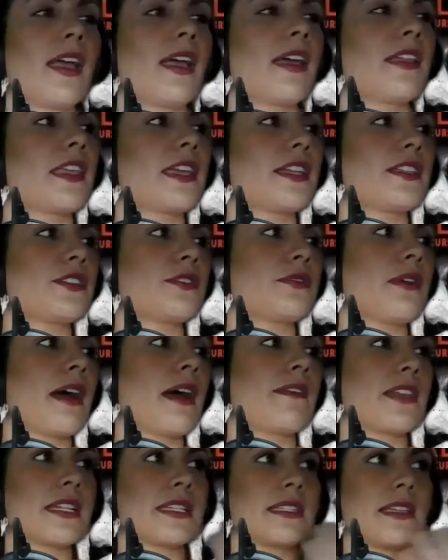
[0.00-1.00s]
they do have
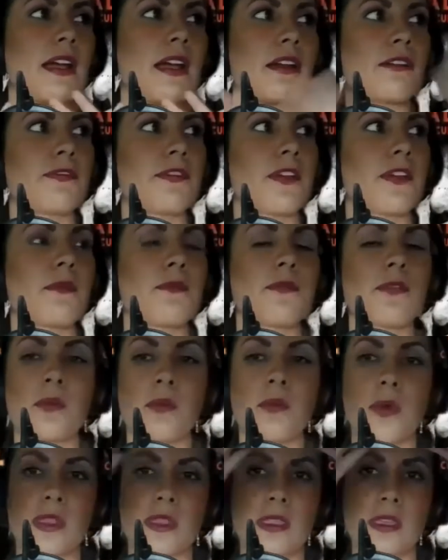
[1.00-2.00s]
the entire film from
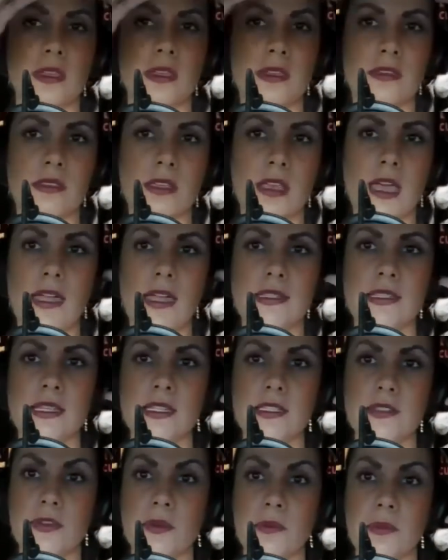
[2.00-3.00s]
when the
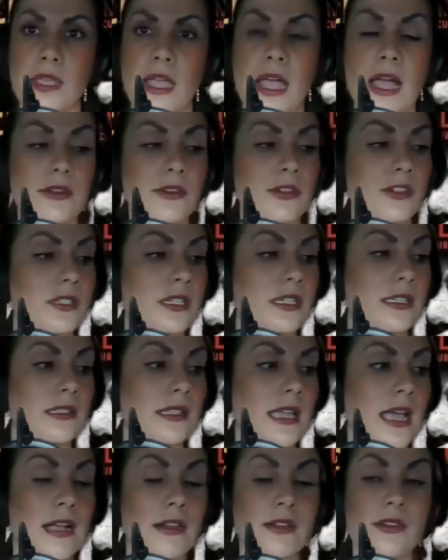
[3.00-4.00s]
headsets from the actors, because
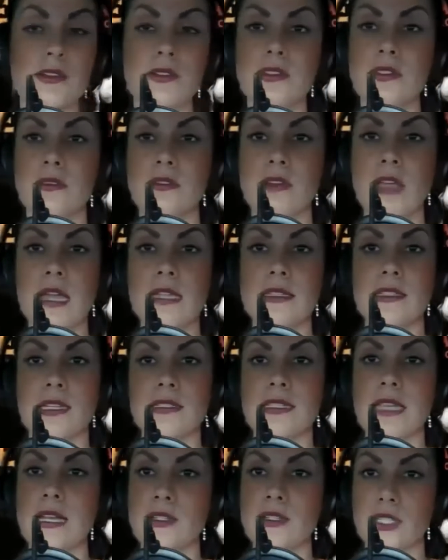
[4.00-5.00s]
the actors'
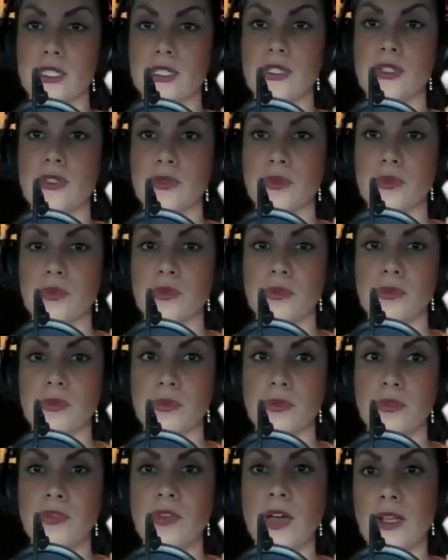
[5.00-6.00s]
headsets actually do
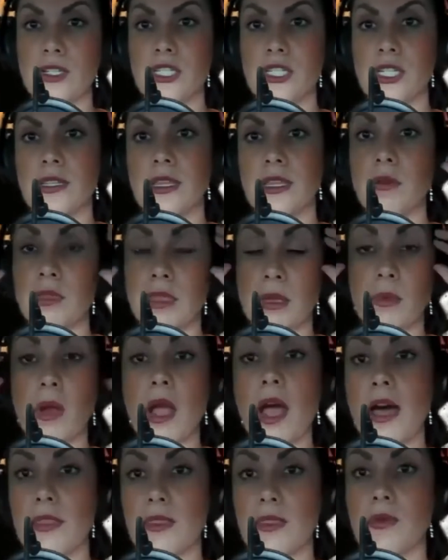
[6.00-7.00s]
function. They were
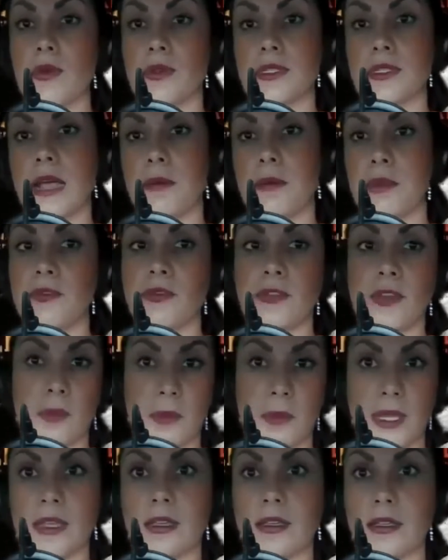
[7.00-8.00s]
on the whole time in
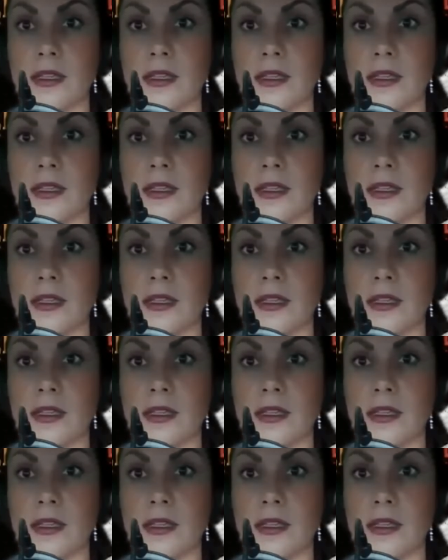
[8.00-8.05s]
filming.